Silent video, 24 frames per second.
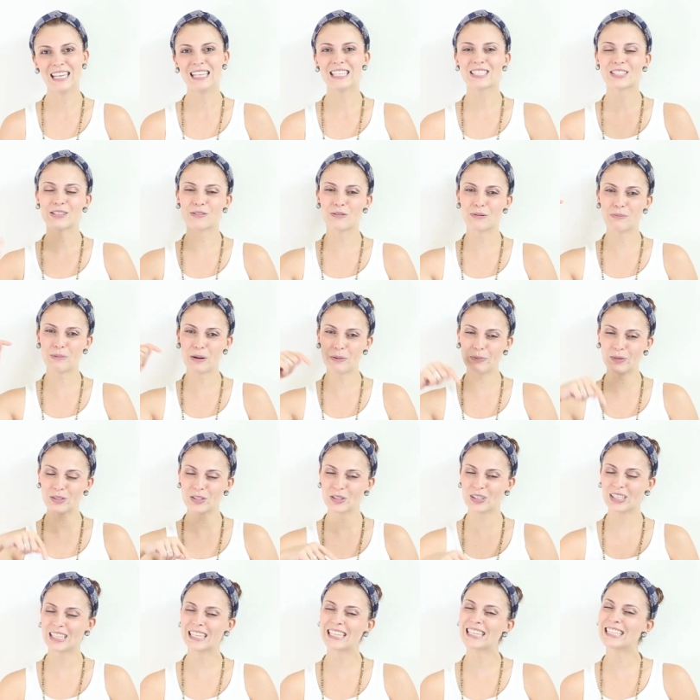So remember
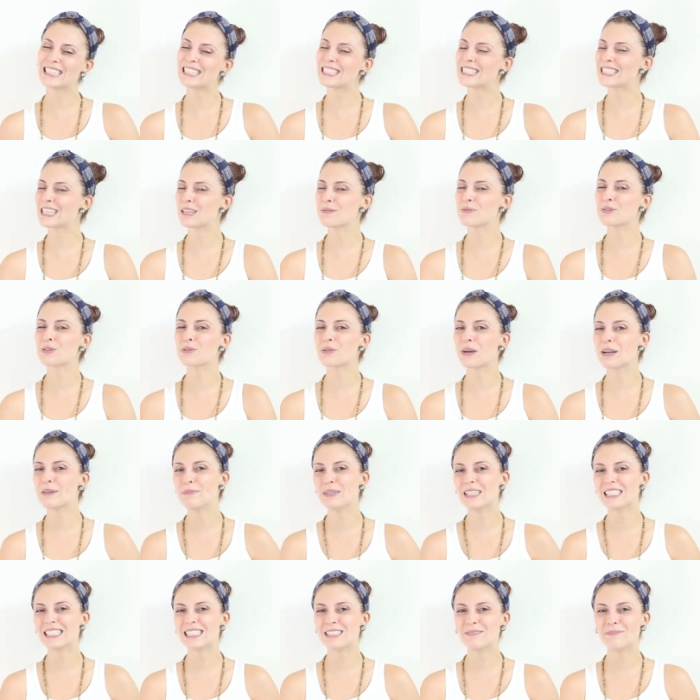to click on the subscribe
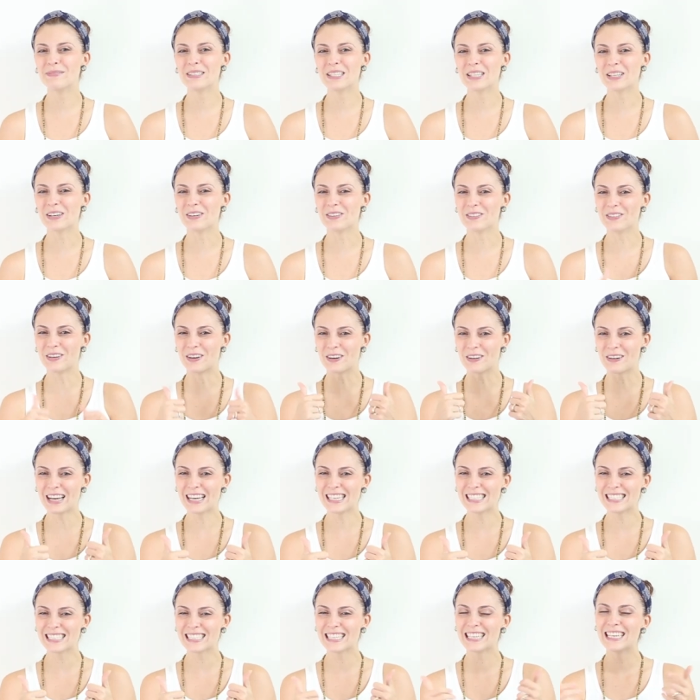button below, all
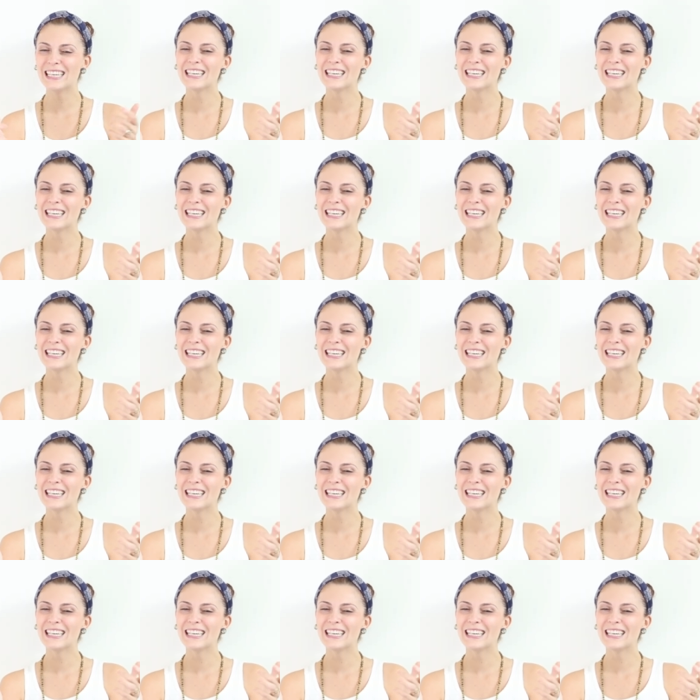right?